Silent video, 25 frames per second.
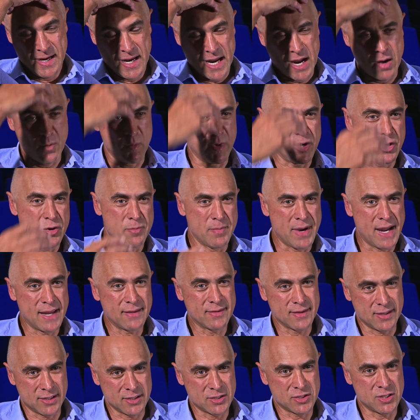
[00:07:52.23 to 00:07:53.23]
And when you make
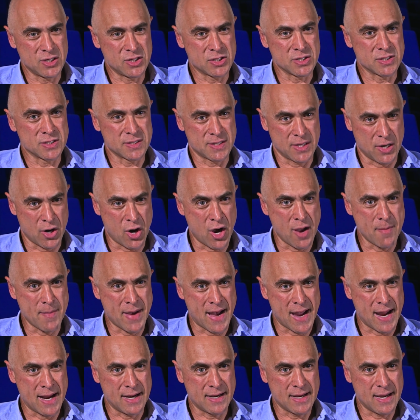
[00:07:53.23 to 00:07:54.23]
the decisions that I
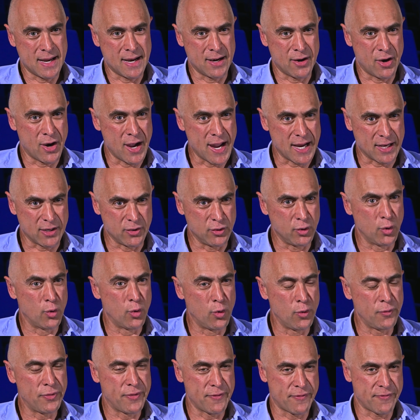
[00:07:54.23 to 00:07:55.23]
made and I
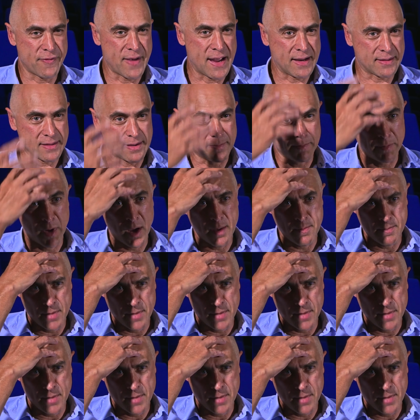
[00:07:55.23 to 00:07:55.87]
ignored the fact that my